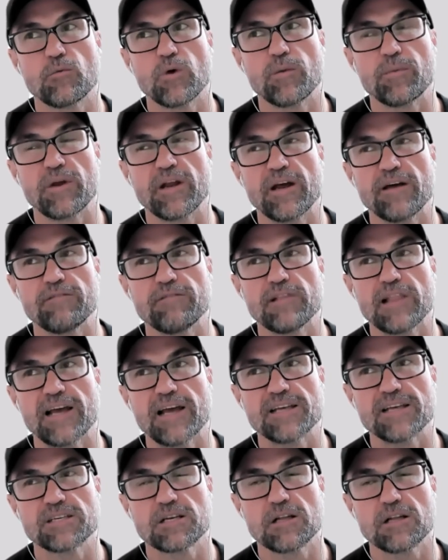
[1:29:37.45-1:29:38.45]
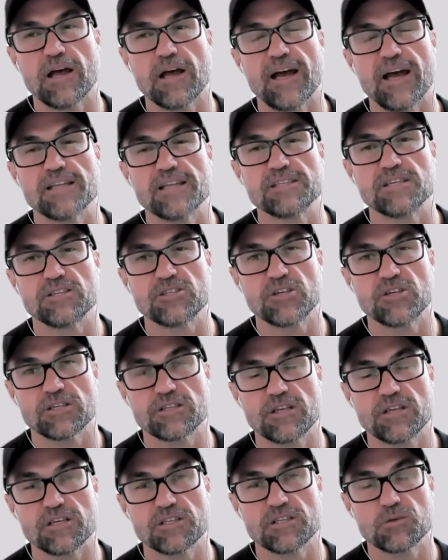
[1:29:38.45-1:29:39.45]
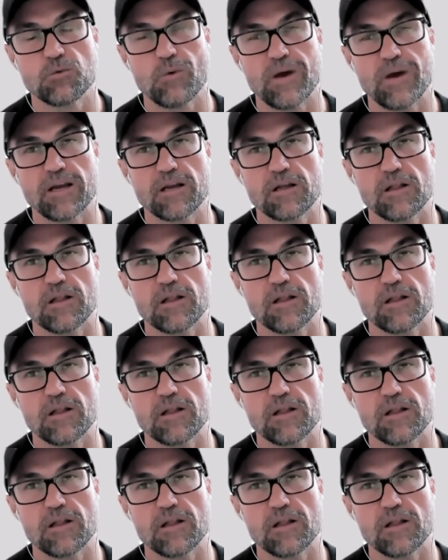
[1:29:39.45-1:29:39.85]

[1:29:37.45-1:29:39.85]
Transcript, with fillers: women have less glands, it's just their sweat